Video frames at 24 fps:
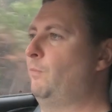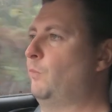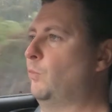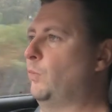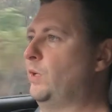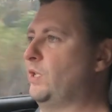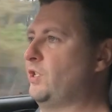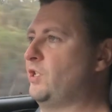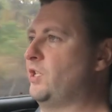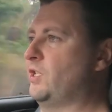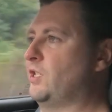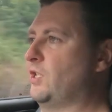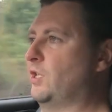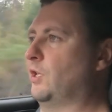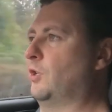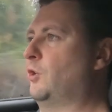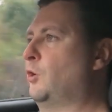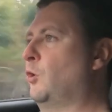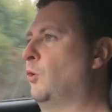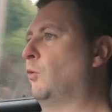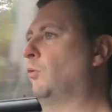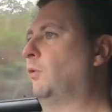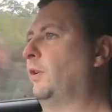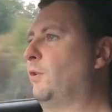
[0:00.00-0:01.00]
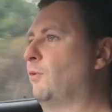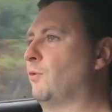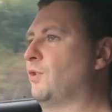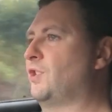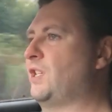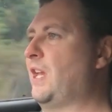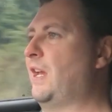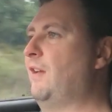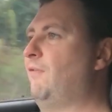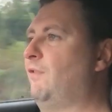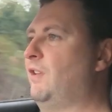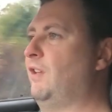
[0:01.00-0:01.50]
which is a cool little
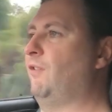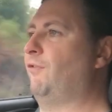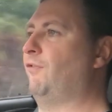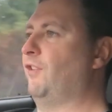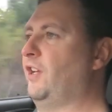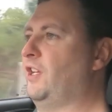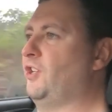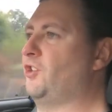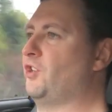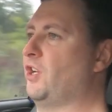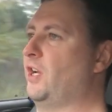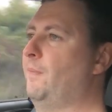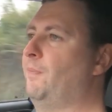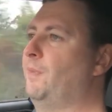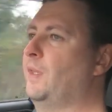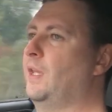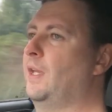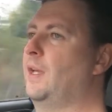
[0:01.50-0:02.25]
safety feature.